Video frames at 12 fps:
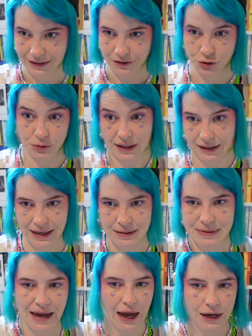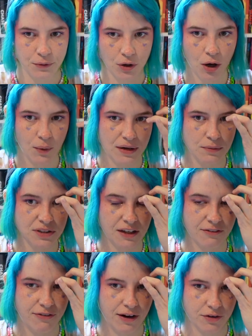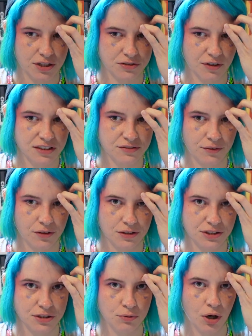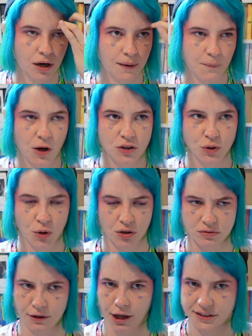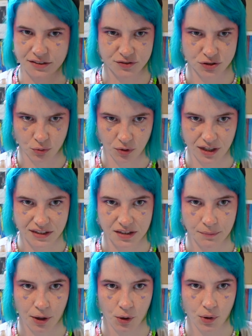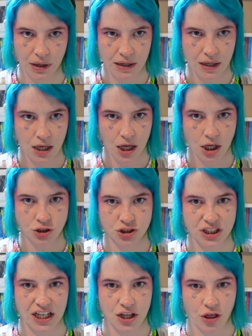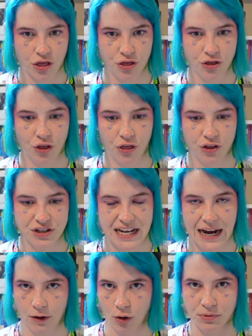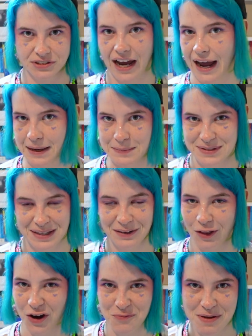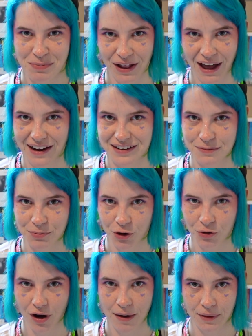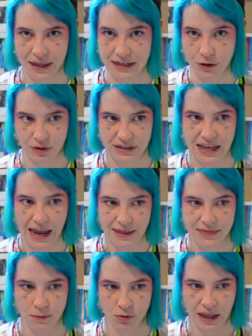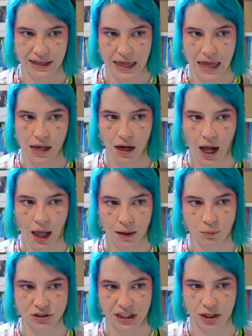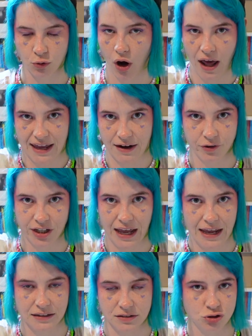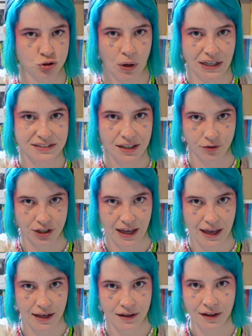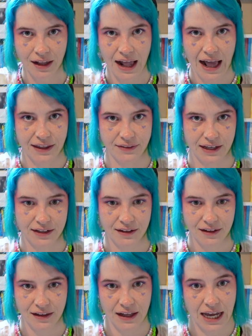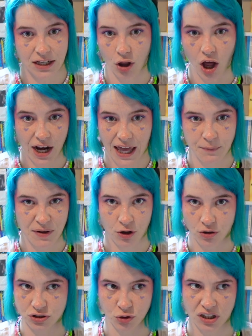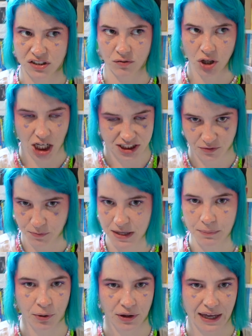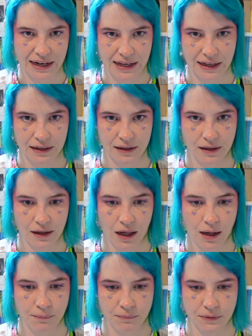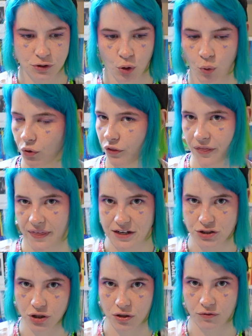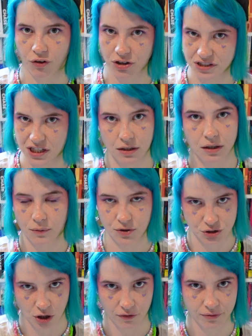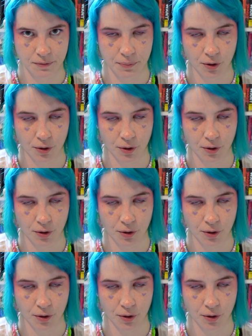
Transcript: do they like me? I don't know. And it was like very stressful because we also heard lots of stories about just like the terrible times that a lot of people had in the program. Like, nearing the end, they were like, I was like crying every day and stressed every day. And like, and a lot, and we heard stories of lots of people getting told that they should voluntarily withdraw from the